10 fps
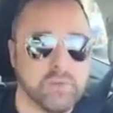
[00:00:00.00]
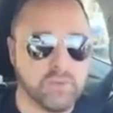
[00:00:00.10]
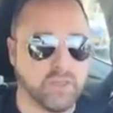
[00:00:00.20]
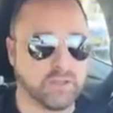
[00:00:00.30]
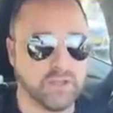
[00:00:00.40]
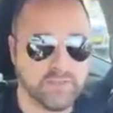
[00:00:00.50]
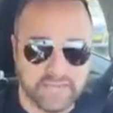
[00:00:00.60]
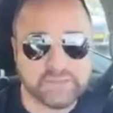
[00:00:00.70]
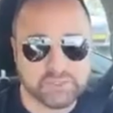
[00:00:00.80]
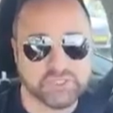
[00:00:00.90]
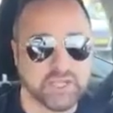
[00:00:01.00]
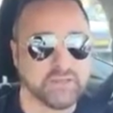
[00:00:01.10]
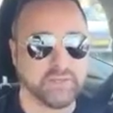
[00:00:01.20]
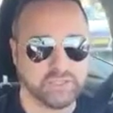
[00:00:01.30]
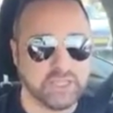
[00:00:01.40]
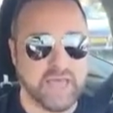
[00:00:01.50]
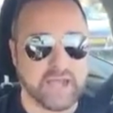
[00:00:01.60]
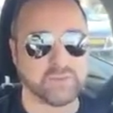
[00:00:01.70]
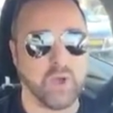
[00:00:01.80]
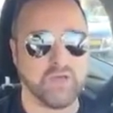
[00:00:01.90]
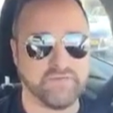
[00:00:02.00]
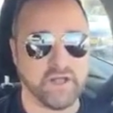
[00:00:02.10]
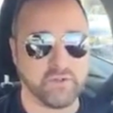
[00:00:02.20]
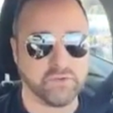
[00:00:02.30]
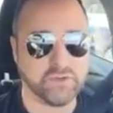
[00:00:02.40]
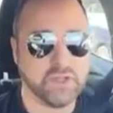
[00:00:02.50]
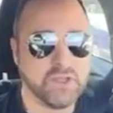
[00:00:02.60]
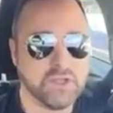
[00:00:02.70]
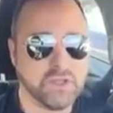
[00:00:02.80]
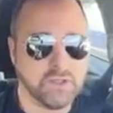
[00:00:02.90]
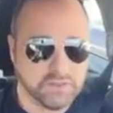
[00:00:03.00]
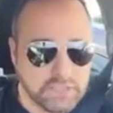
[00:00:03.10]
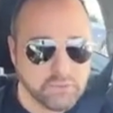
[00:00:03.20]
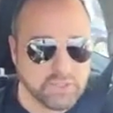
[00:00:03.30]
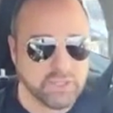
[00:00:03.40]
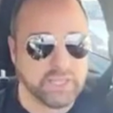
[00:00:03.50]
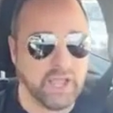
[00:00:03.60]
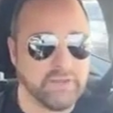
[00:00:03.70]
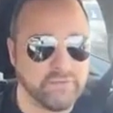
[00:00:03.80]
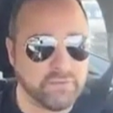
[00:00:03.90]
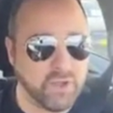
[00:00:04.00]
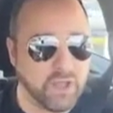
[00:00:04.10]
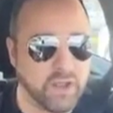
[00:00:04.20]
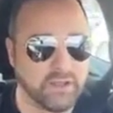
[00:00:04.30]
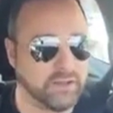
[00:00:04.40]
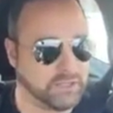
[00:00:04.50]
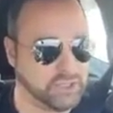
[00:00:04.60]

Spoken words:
the actress from Who's the Boss, who's now a huge geek and an awesome human being, followed me.